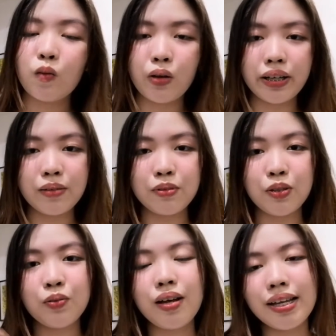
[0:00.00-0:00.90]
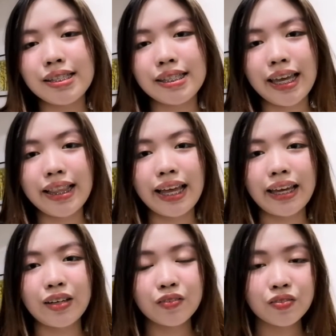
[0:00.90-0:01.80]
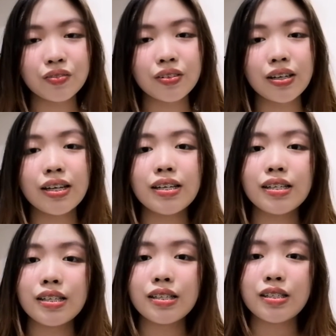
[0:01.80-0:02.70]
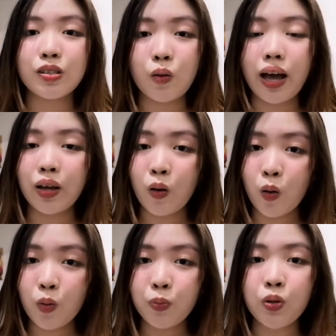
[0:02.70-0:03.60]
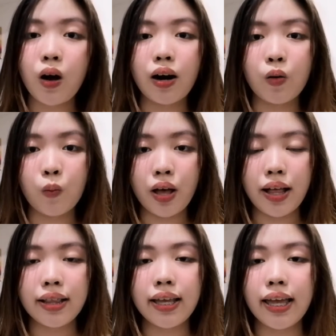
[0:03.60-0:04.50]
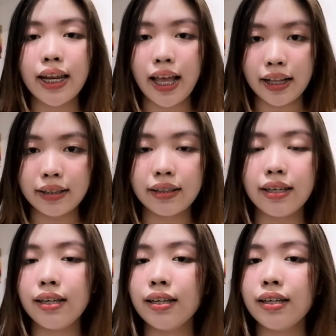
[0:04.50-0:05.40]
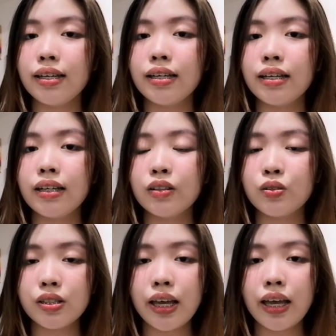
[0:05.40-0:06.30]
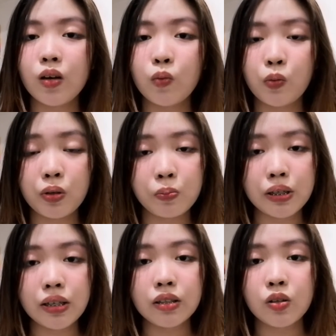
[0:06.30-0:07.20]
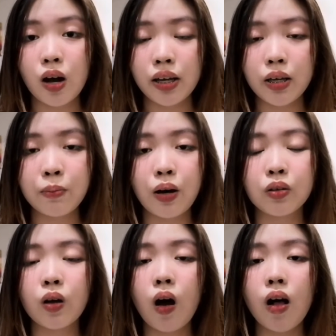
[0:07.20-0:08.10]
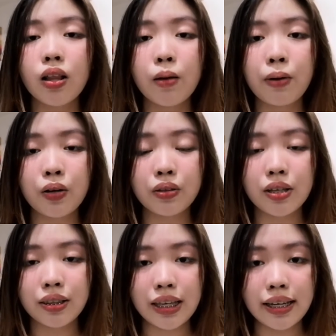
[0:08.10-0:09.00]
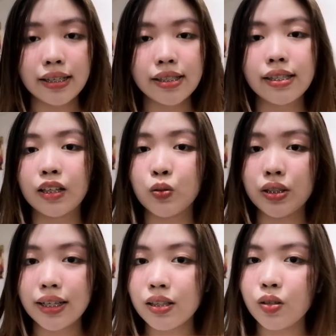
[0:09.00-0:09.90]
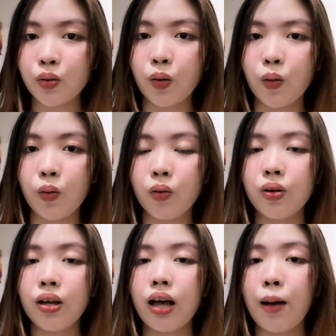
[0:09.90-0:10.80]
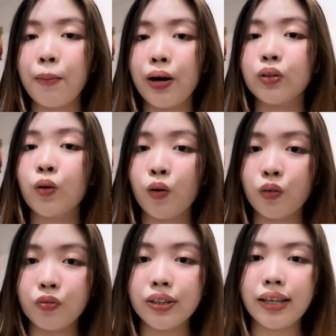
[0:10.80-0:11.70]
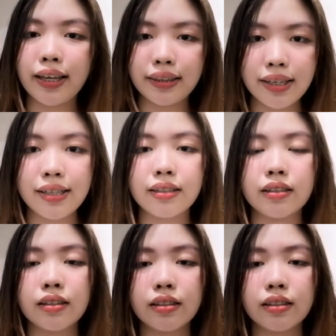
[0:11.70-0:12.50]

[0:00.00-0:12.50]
Welcome to Zay Life. So I hope you are well and healthy. Today we will be talking about all about the things that you need to know about COVID-19,